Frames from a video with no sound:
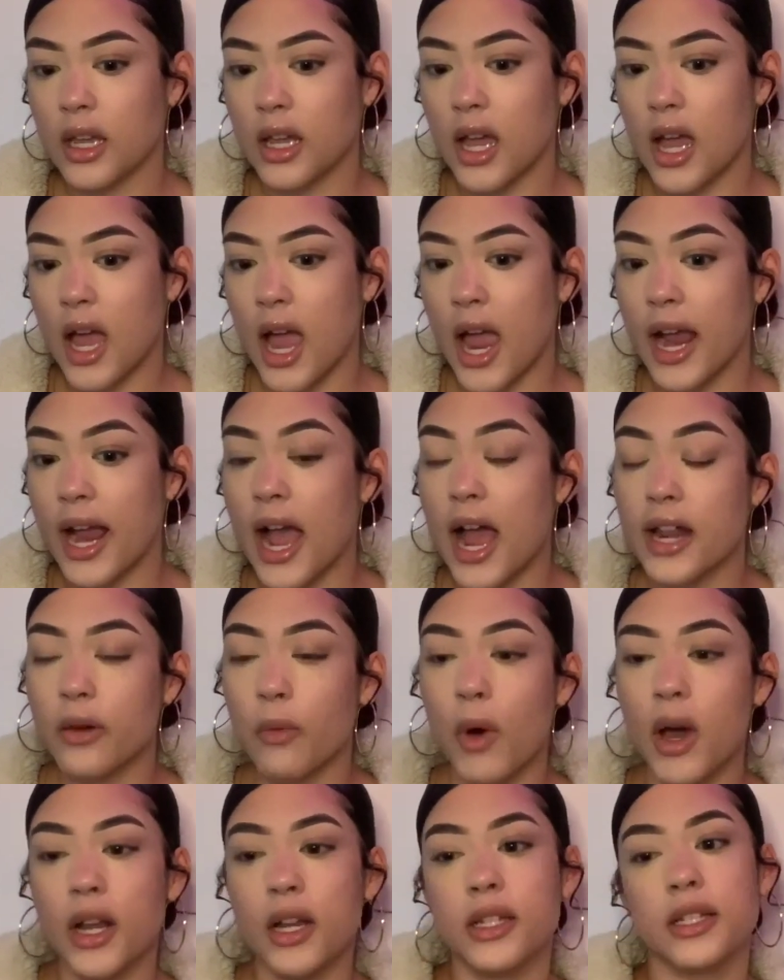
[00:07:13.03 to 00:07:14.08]
I kind of
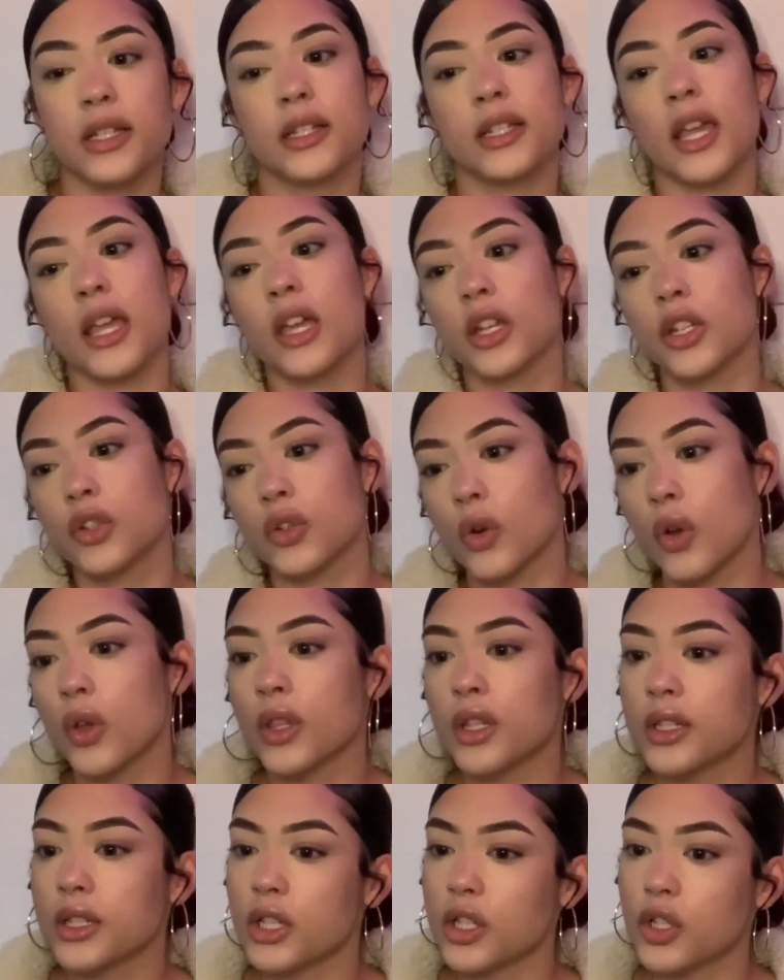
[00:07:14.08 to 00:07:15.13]
wanted to take control of the
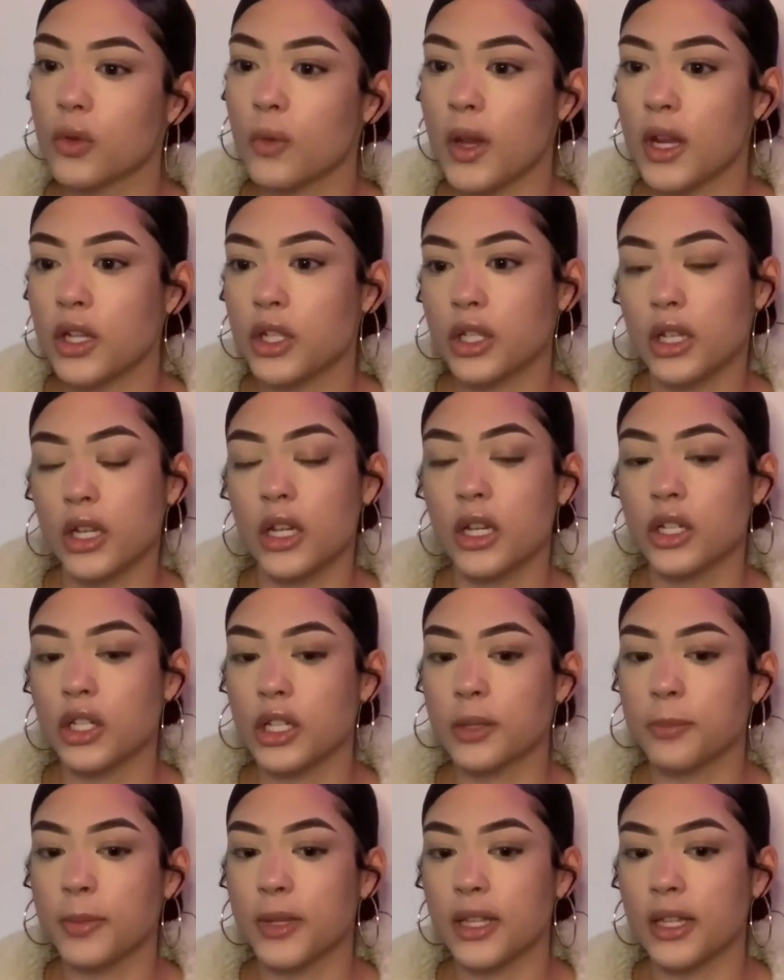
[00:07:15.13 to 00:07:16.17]
situation and
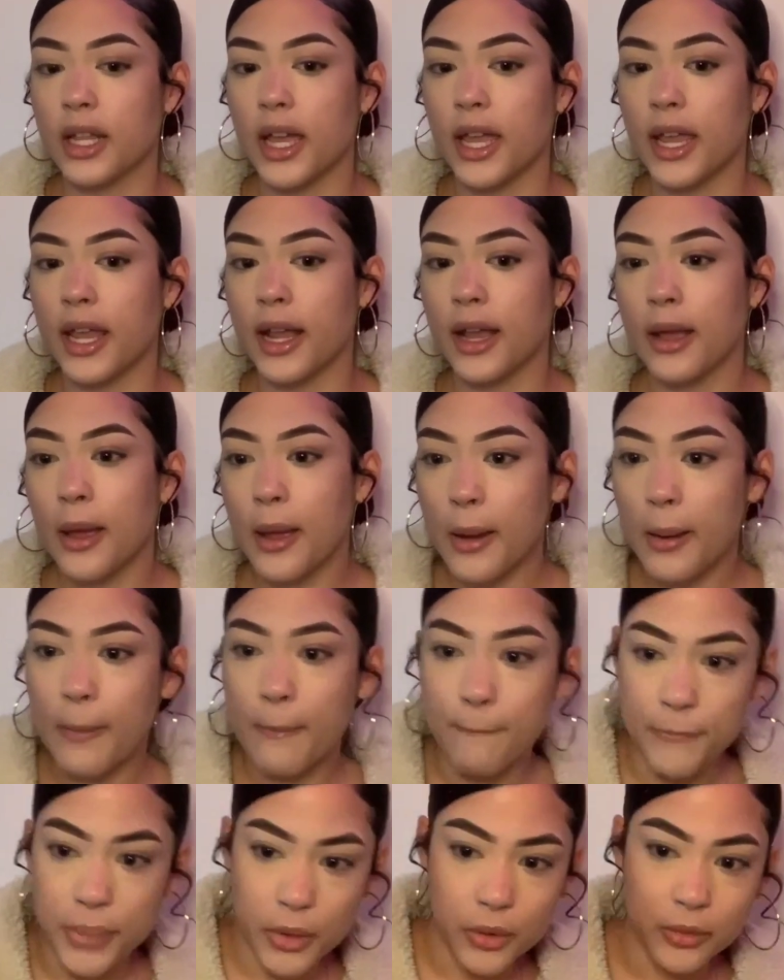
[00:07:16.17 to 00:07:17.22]
just be like,
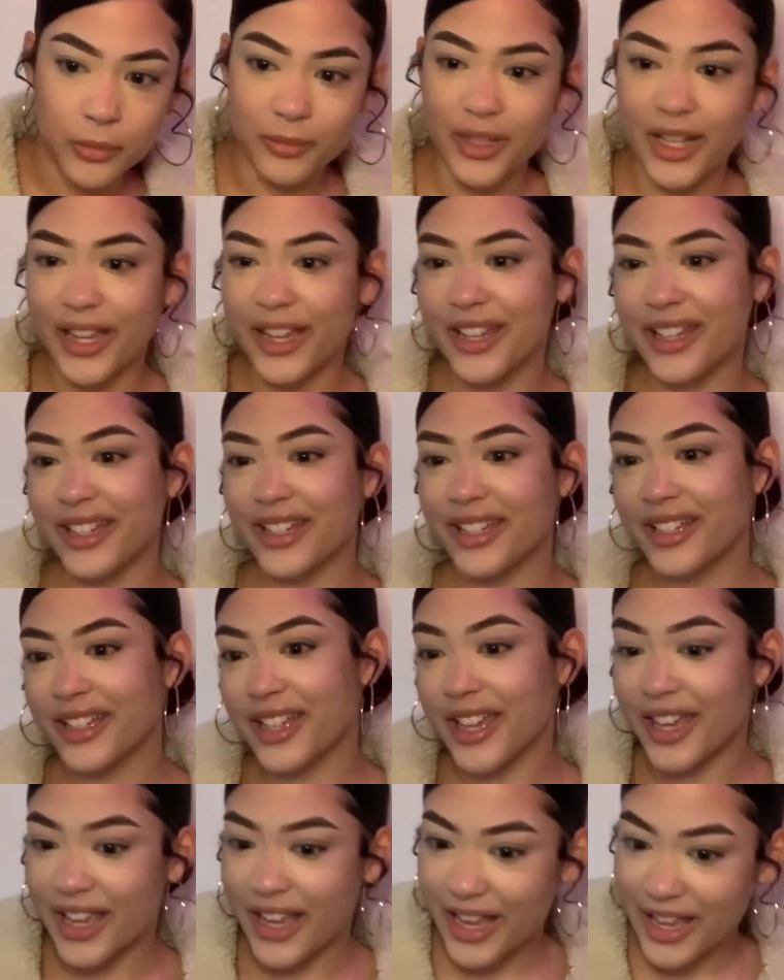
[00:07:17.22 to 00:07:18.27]
boom, like,
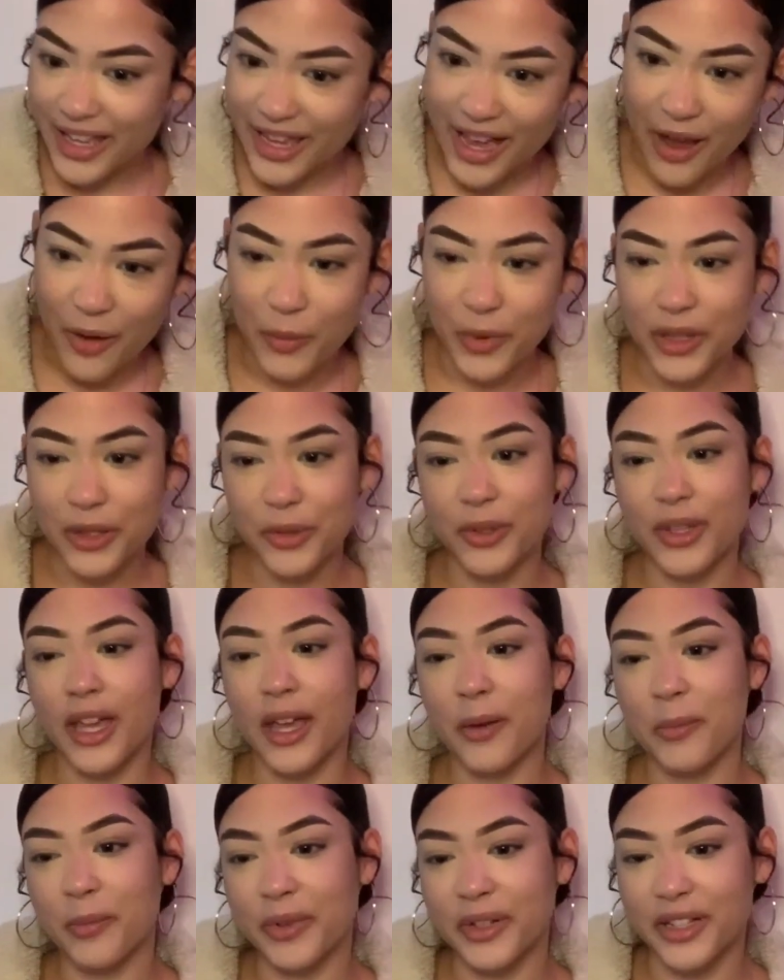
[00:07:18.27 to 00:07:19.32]
yeah, I went through
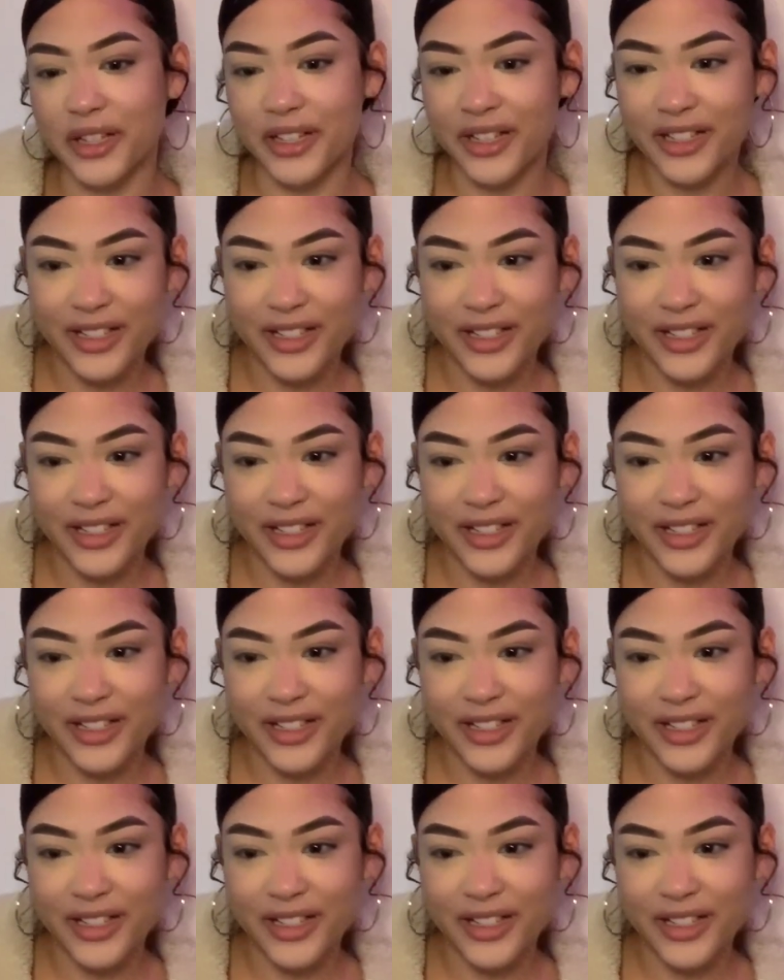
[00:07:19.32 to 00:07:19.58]
that, but